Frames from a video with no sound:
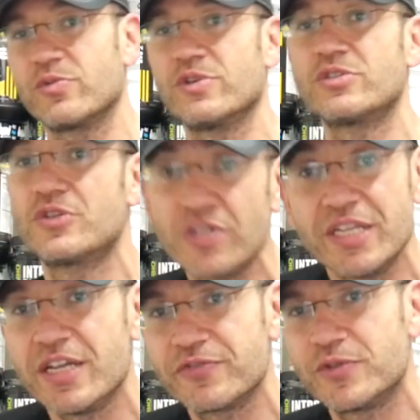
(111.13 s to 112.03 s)
It was good
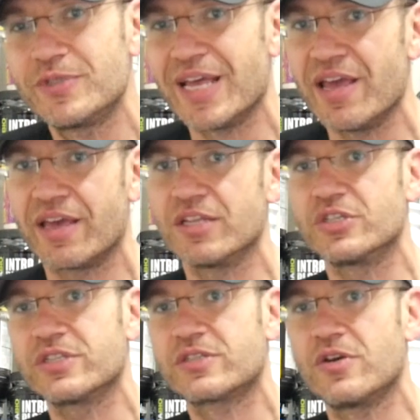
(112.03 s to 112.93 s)
enough to take
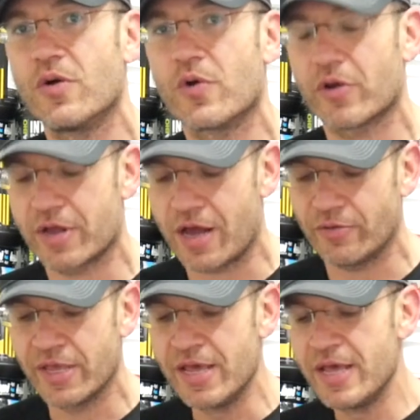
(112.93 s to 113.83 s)
and just go work
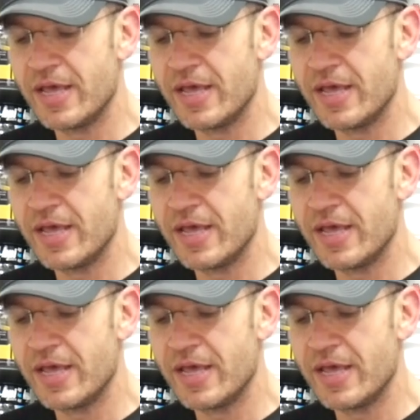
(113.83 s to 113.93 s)
out.